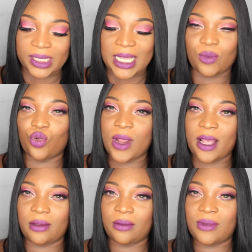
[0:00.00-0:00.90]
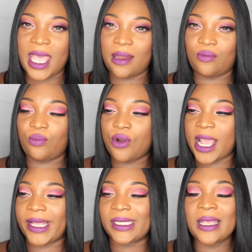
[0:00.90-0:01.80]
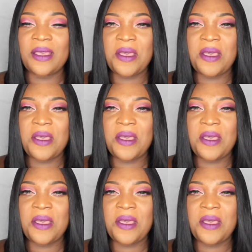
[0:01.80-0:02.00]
something around that price,